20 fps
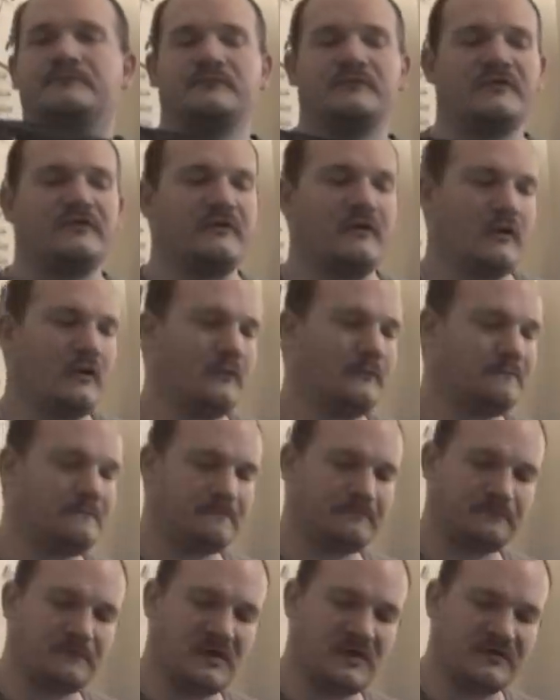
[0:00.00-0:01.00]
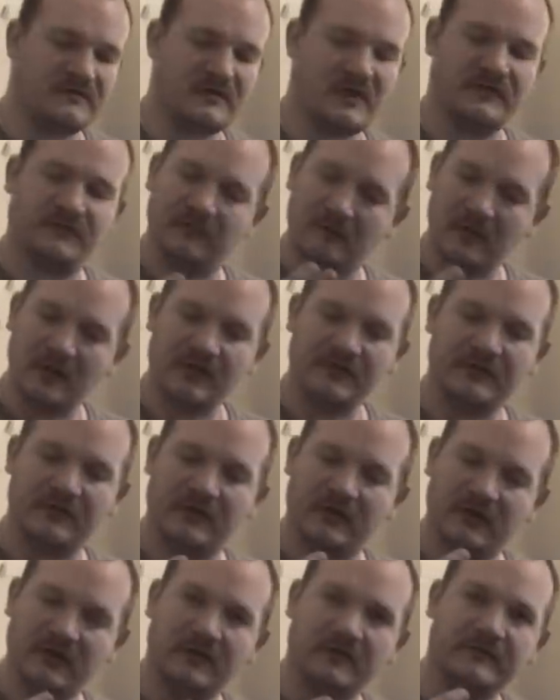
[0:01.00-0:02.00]
So, it's got some
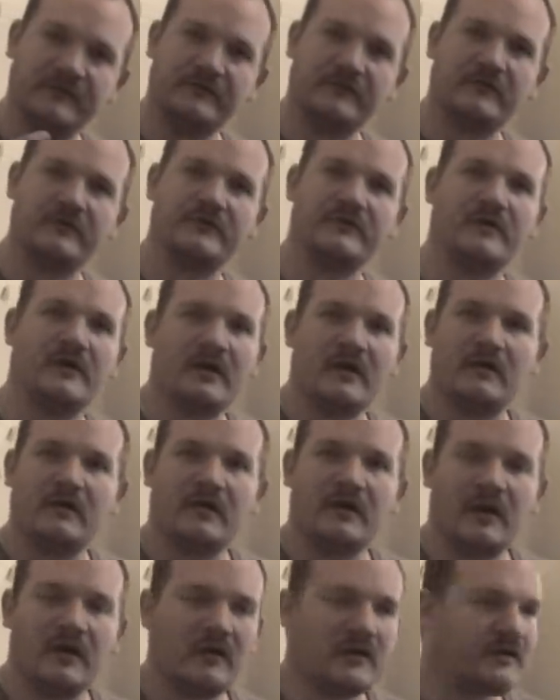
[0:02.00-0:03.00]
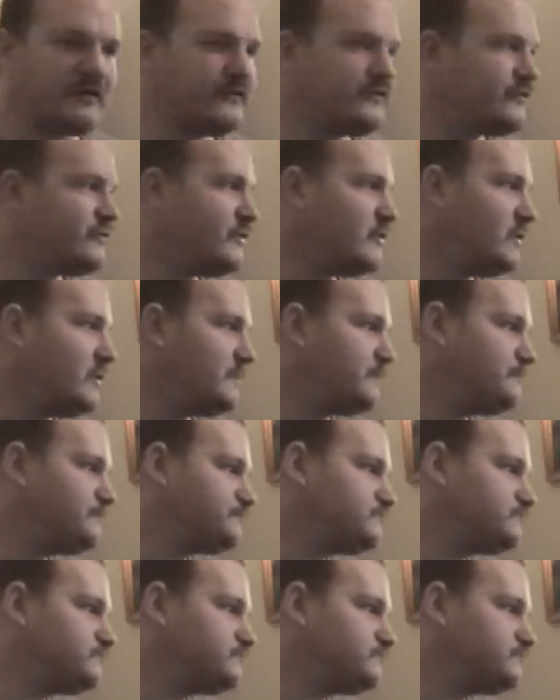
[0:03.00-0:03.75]
military history, heritage to it.